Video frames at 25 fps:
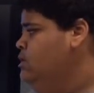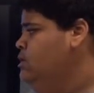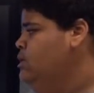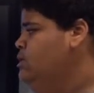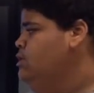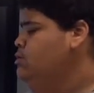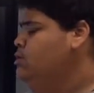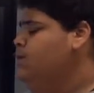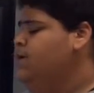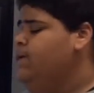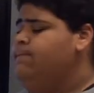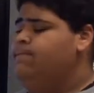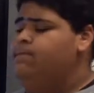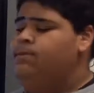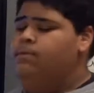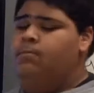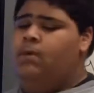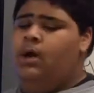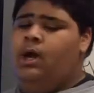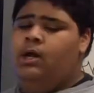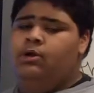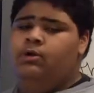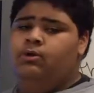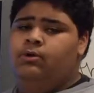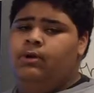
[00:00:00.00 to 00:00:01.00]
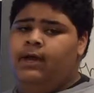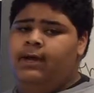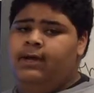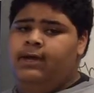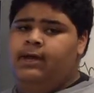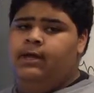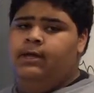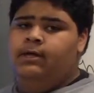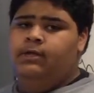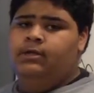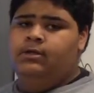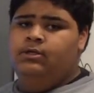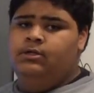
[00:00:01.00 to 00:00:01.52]
genotype of the mono,
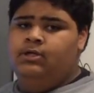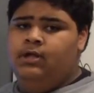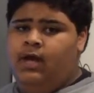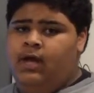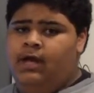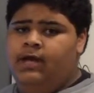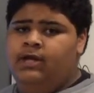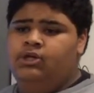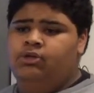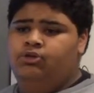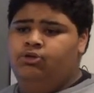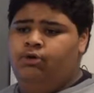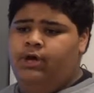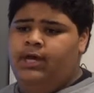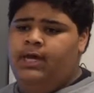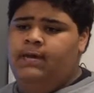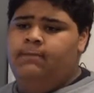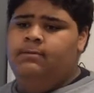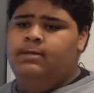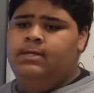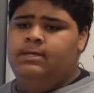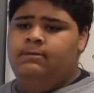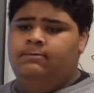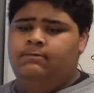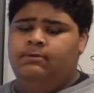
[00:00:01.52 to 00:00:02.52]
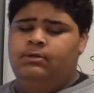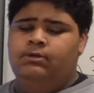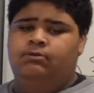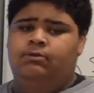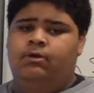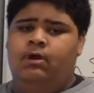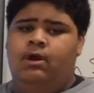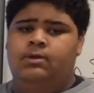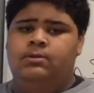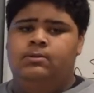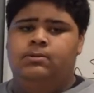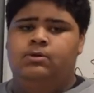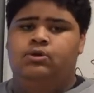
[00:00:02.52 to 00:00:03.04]
di, and trihybrid zebrafish
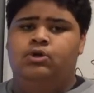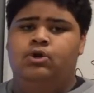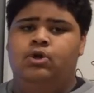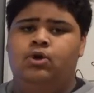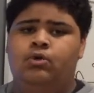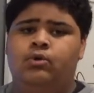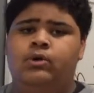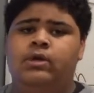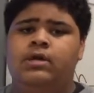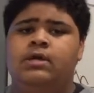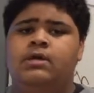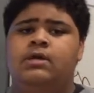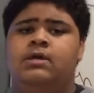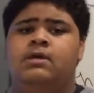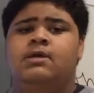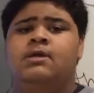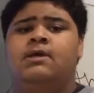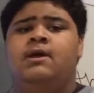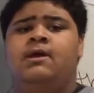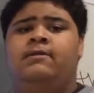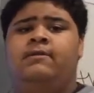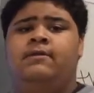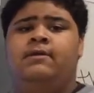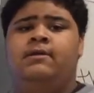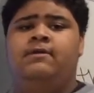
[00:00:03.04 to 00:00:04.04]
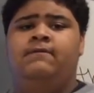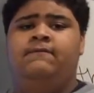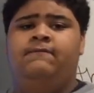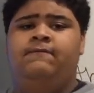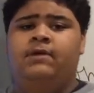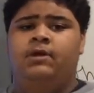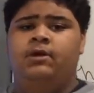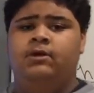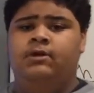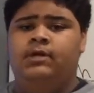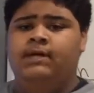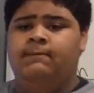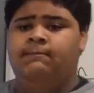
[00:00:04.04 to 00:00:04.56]
cross are known, then the
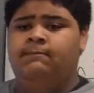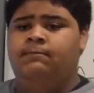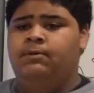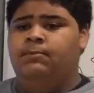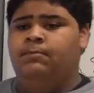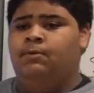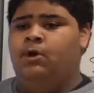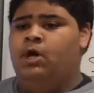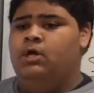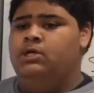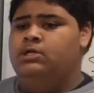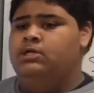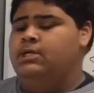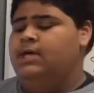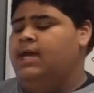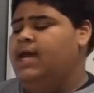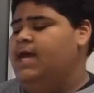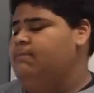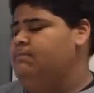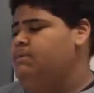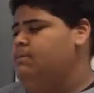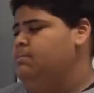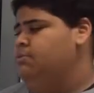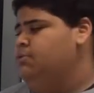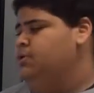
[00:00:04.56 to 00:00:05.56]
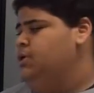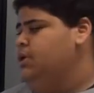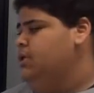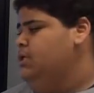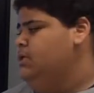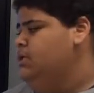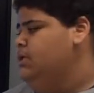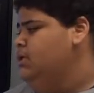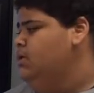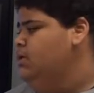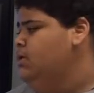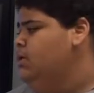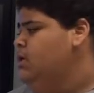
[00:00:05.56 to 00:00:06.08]
phenotype of the progeny can be
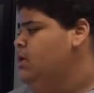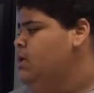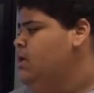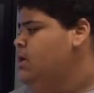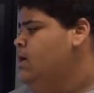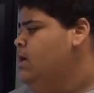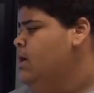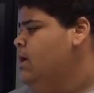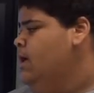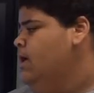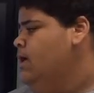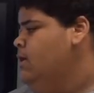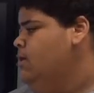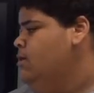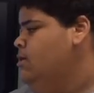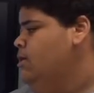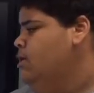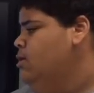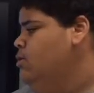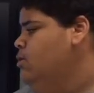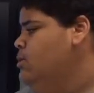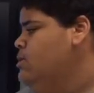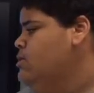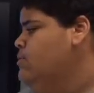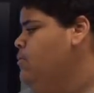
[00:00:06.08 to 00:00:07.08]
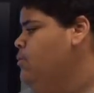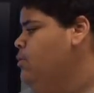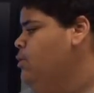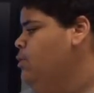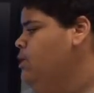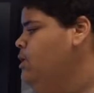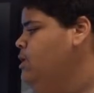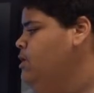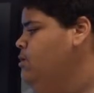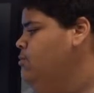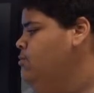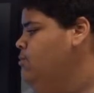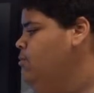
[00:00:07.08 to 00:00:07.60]
predicted. And it was
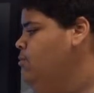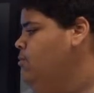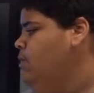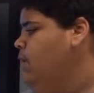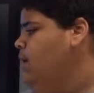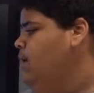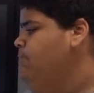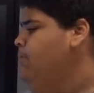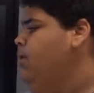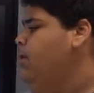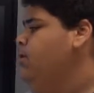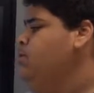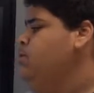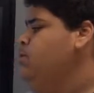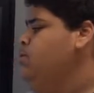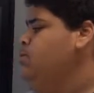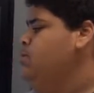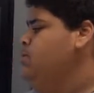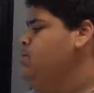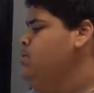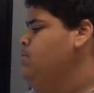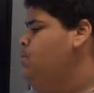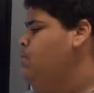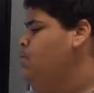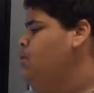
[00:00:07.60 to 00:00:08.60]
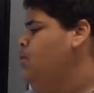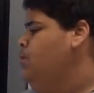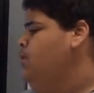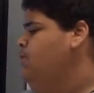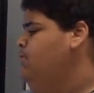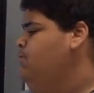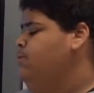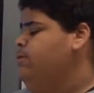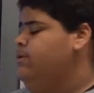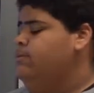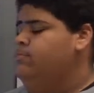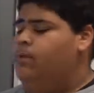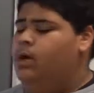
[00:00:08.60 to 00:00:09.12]
supported, my hypothesis was supported
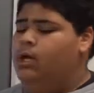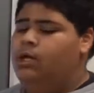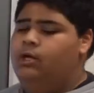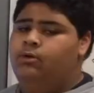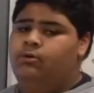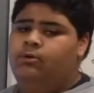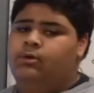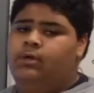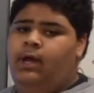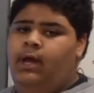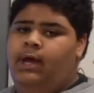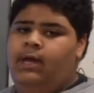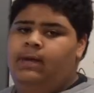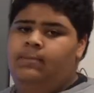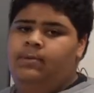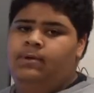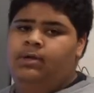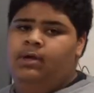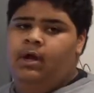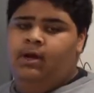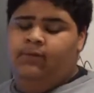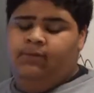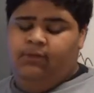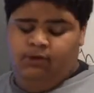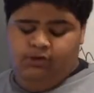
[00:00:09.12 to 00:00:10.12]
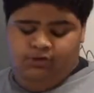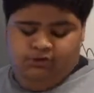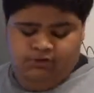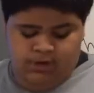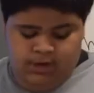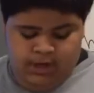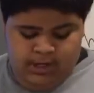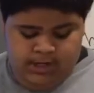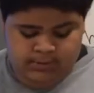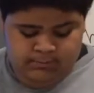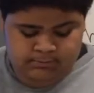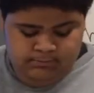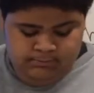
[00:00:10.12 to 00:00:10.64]
for the mono di, but not the
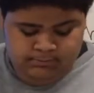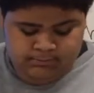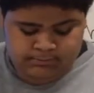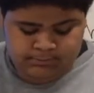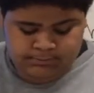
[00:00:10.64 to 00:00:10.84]
tri.